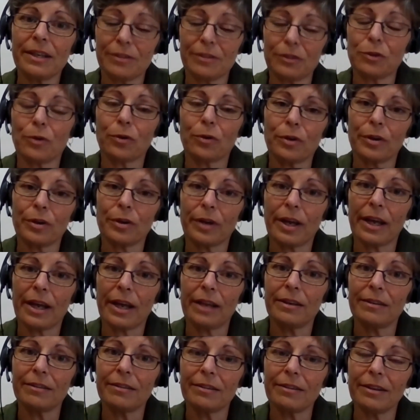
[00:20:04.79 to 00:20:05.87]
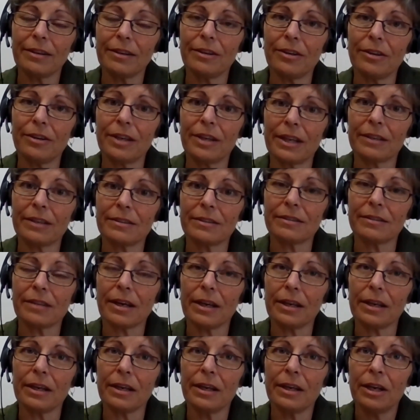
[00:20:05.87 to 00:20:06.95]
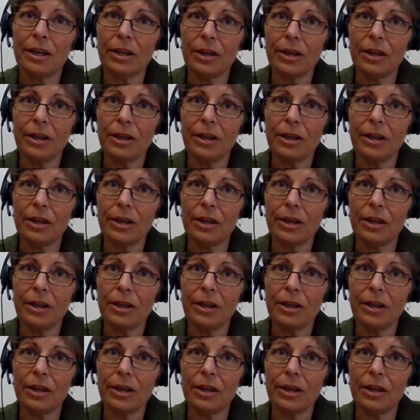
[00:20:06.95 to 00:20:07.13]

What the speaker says: stock and learn and say,